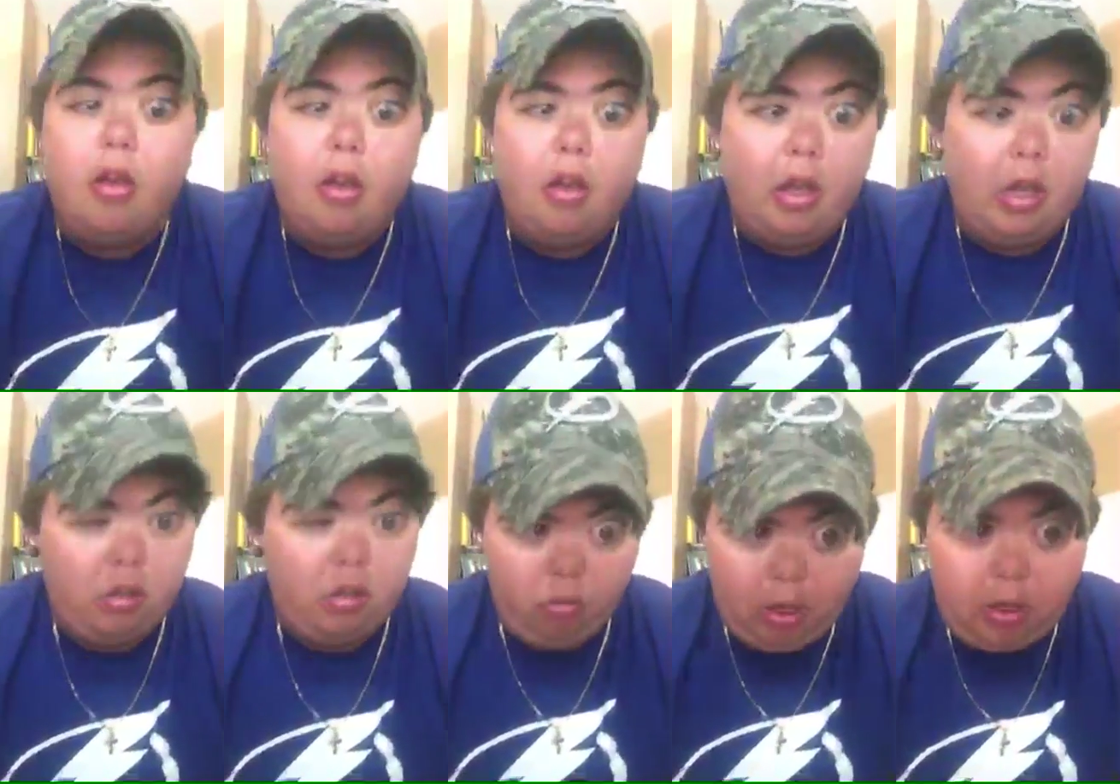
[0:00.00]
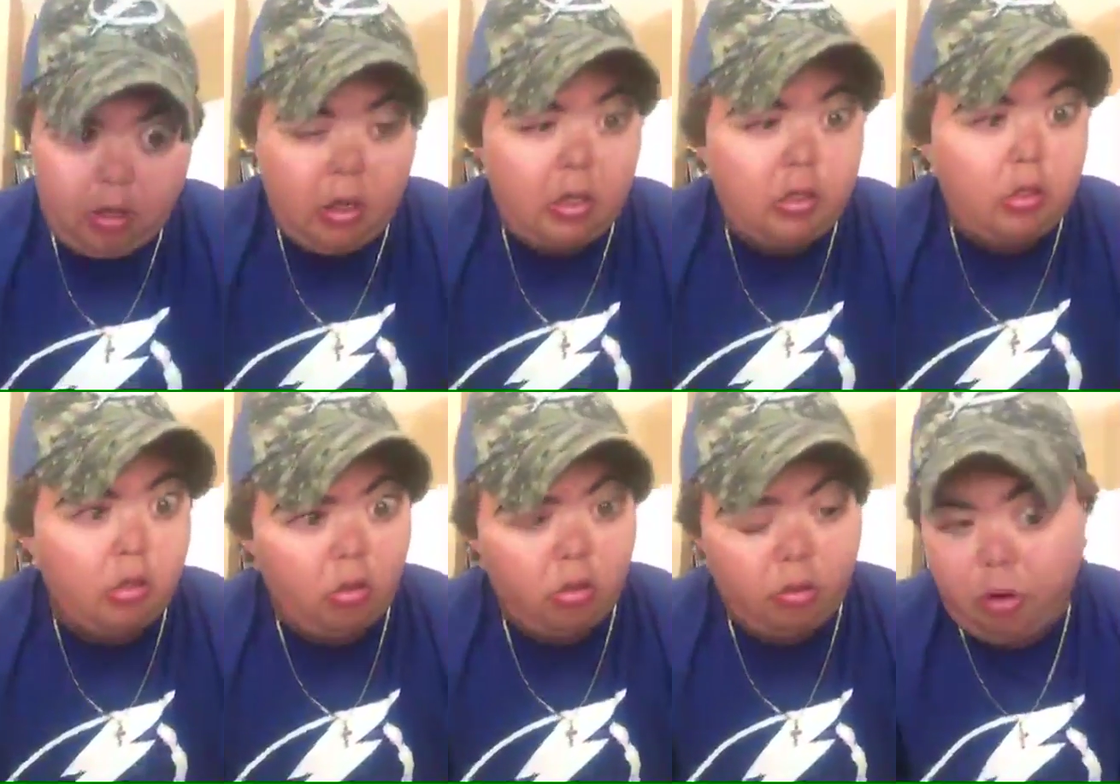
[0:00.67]
and you recognize that
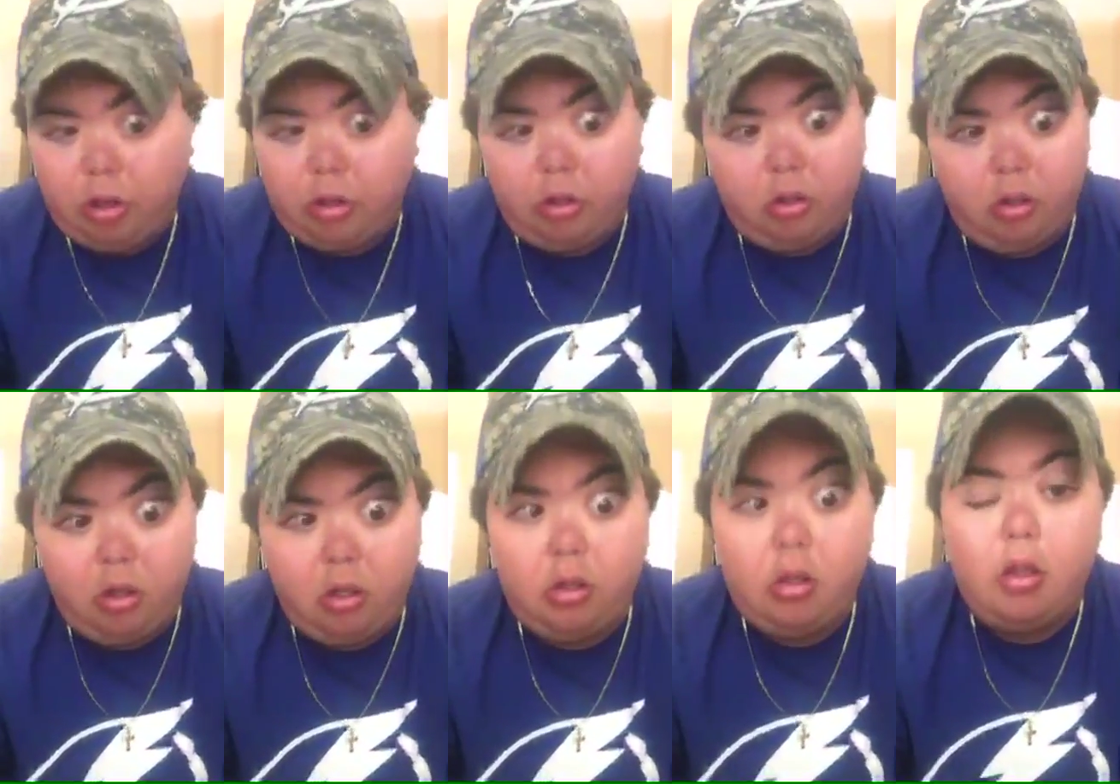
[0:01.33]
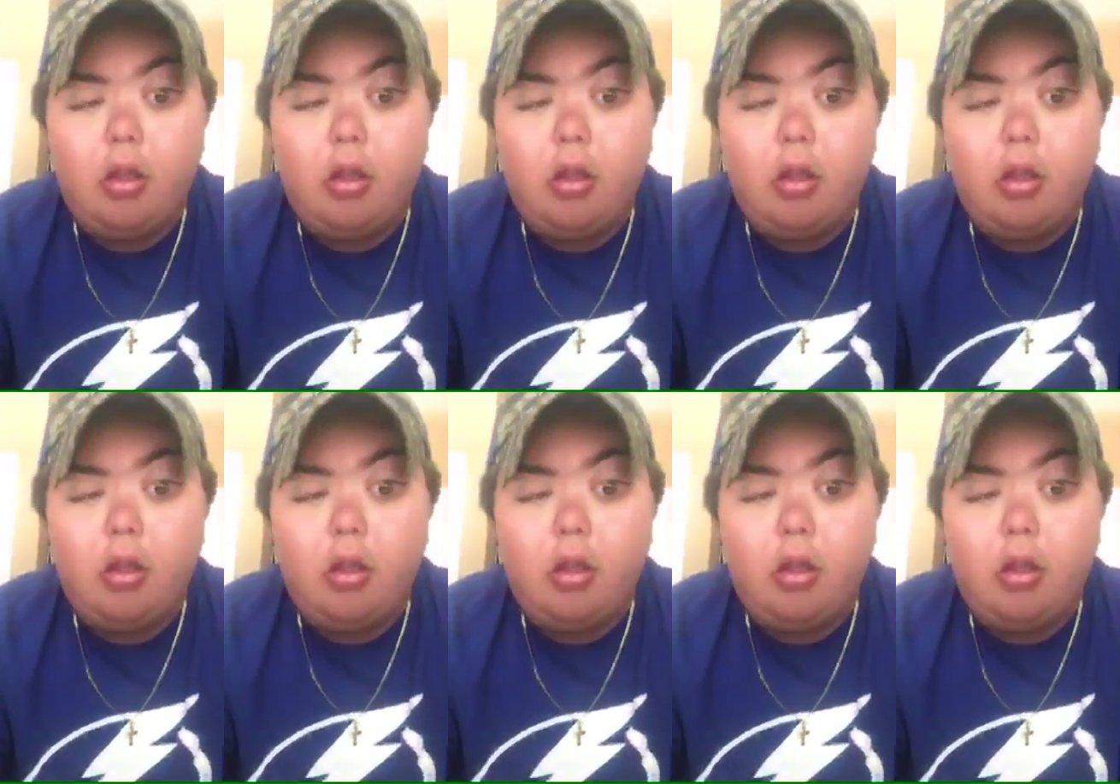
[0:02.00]
those players are good.